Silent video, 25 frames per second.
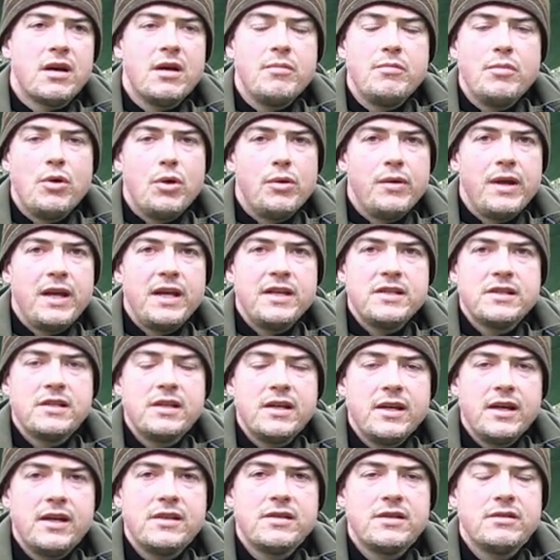come more
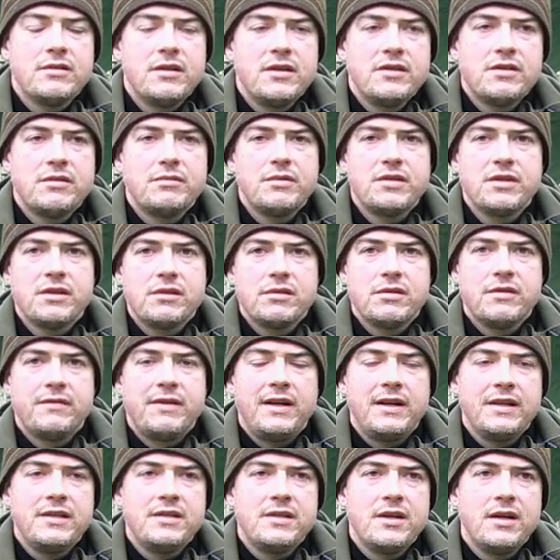easily as a result
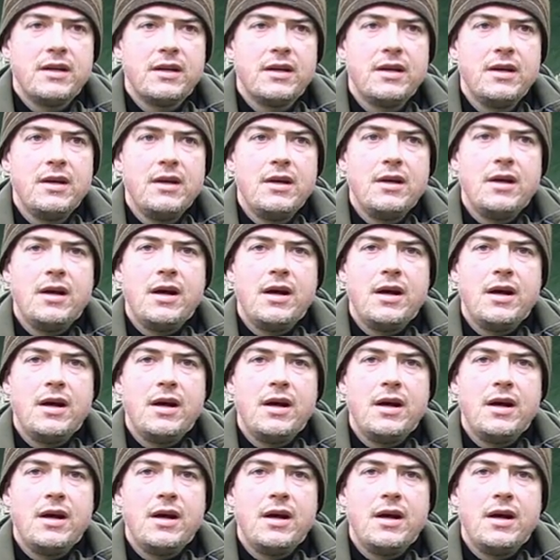of editing,